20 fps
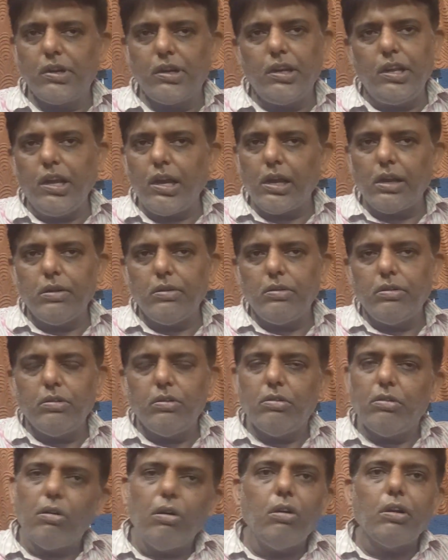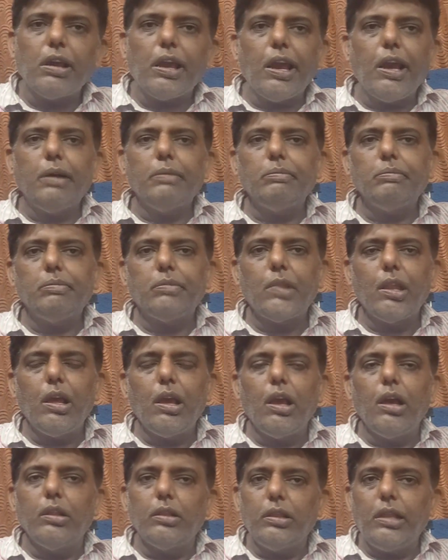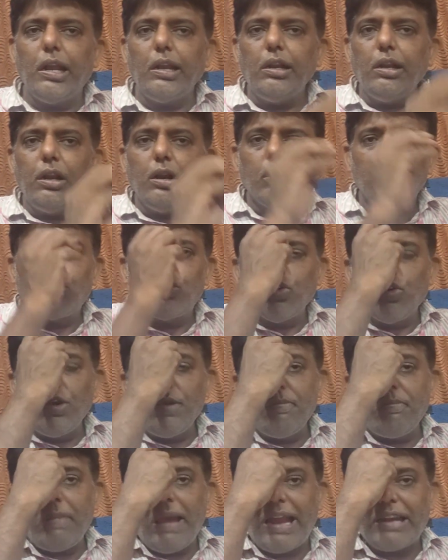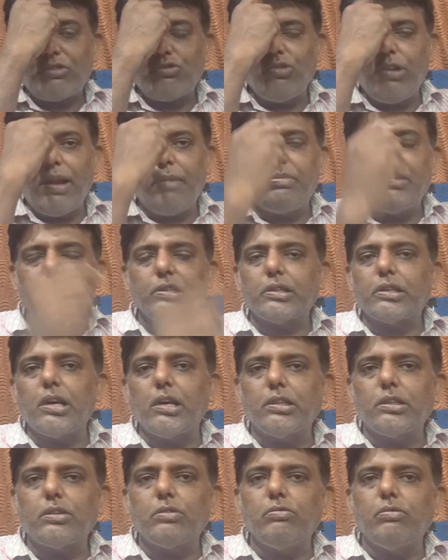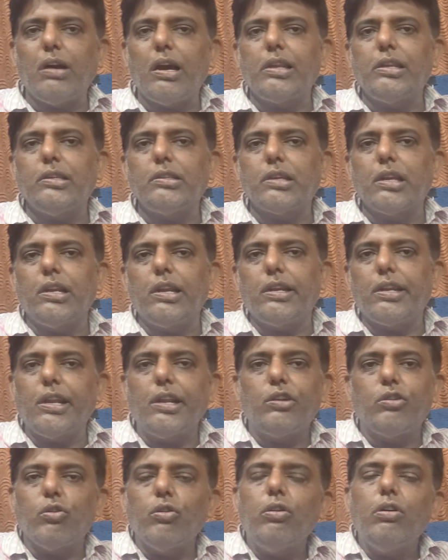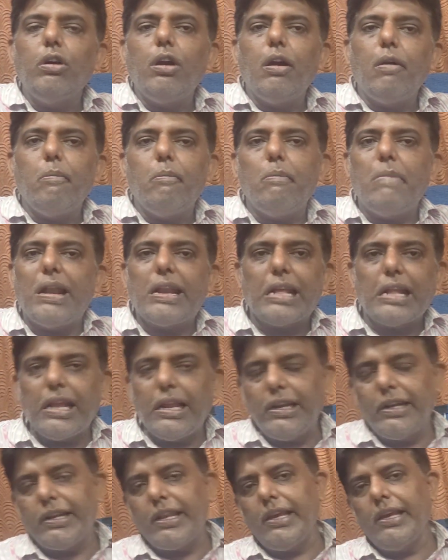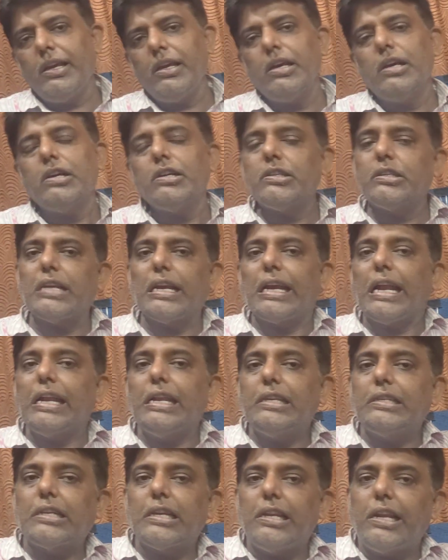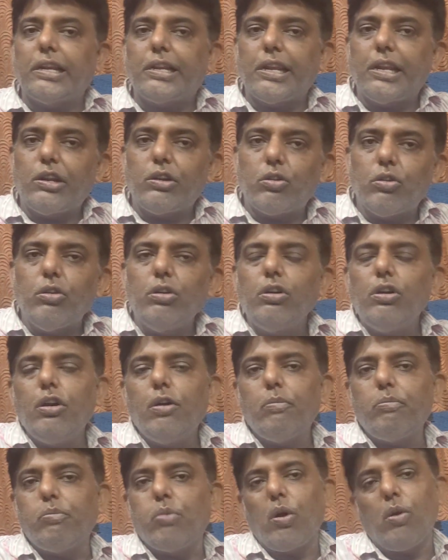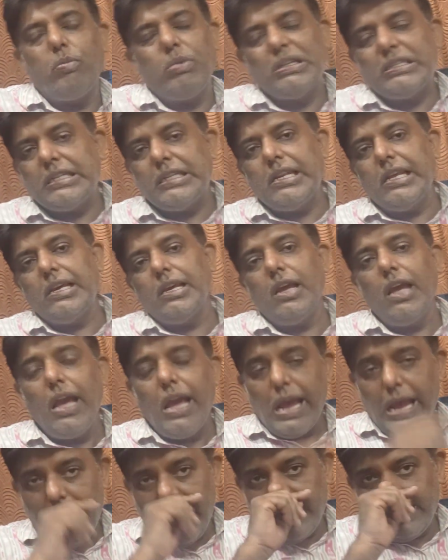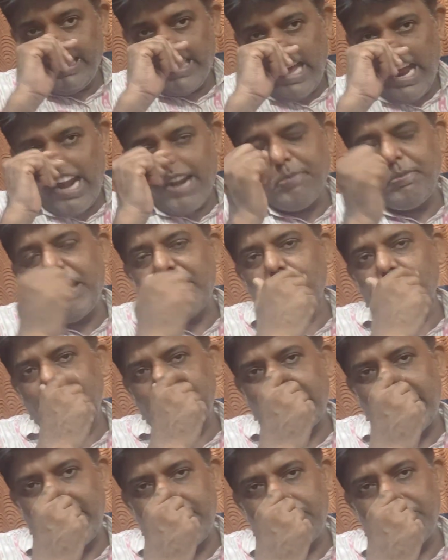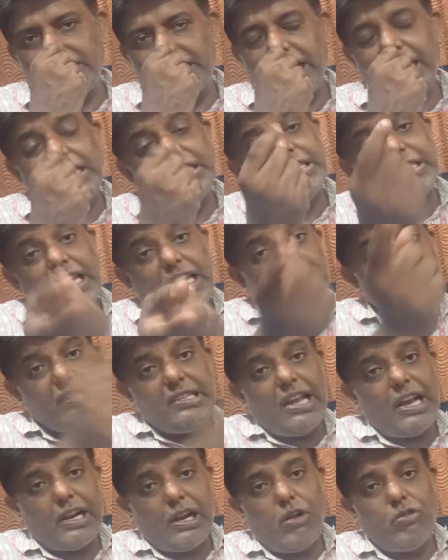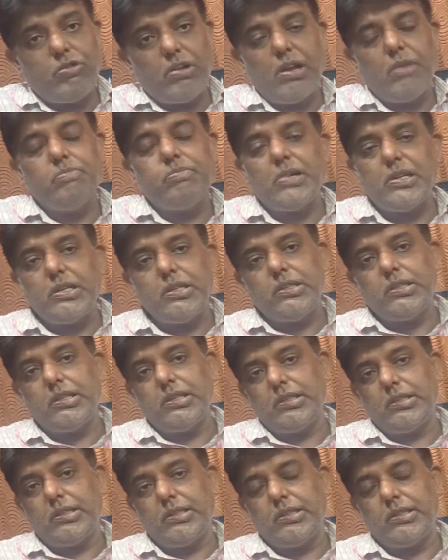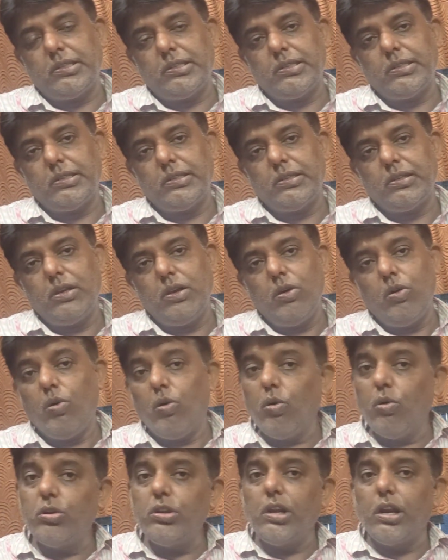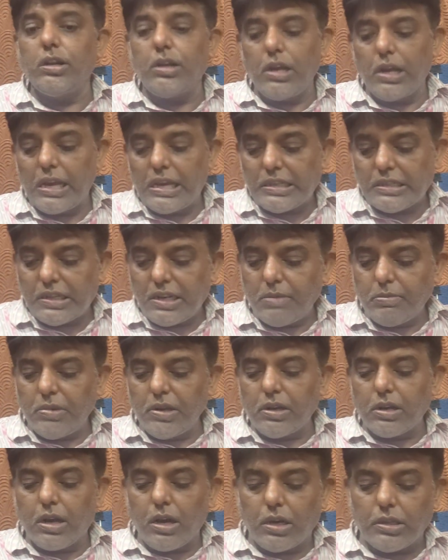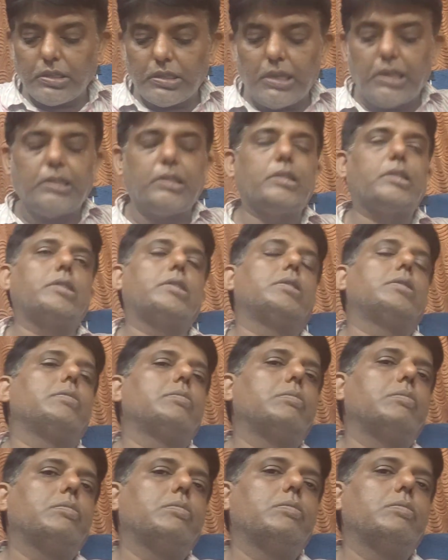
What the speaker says: Clear? Ho gaya? Then 2 impacts we have discussed. One is relating to materiality, second is relating to provisioning, and third part what I am saying, change in accounting policies only under reasonable causes.